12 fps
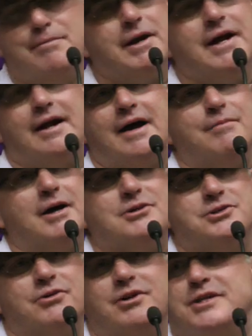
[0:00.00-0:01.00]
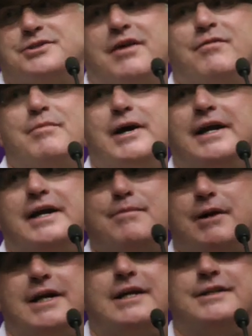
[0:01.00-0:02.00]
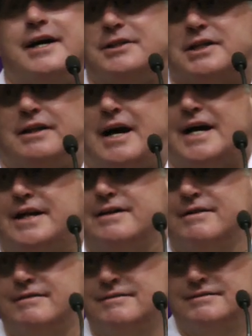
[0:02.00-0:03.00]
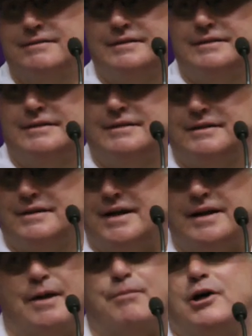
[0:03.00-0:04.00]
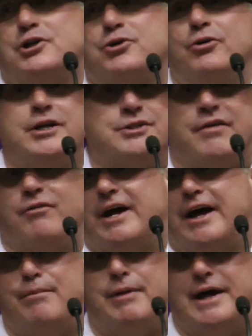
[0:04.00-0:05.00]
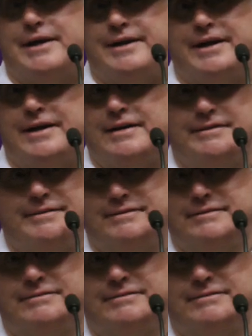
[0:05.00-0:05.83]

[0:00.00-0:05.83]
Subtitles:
Man, I'm not sure he's ever met anybody he doesn't like, and I'm not sure he's ever had a bad day.